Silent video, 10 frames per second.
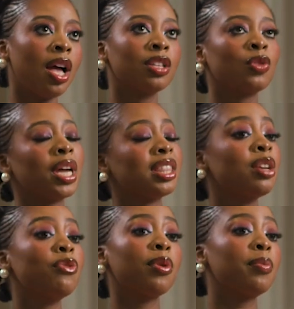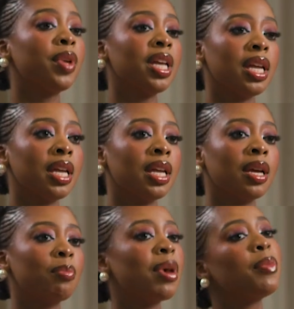So I think for me,
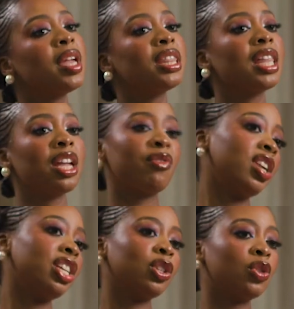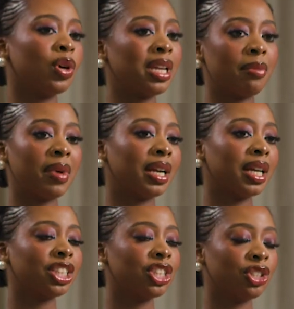my main thing in relation to online
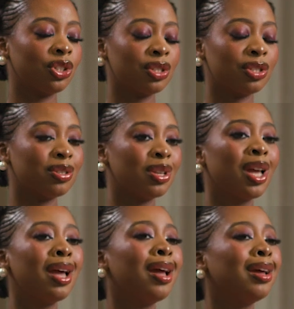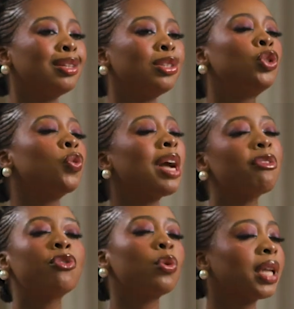backlash is just, do I
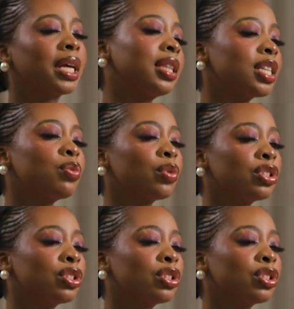feel like this